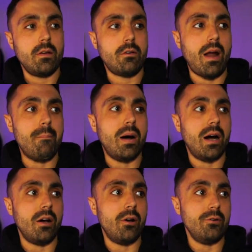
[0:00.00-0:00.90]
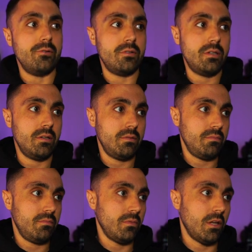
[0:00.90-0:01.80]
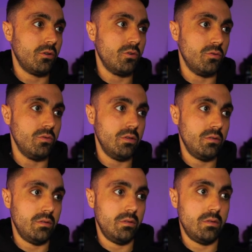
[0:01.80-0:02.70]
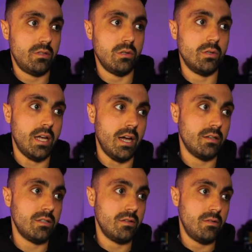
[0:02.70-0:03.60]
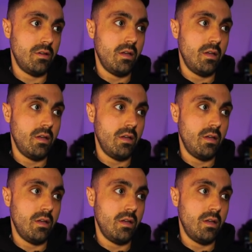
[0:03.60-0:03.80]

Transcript: grandma-owned, local slaughterhouse.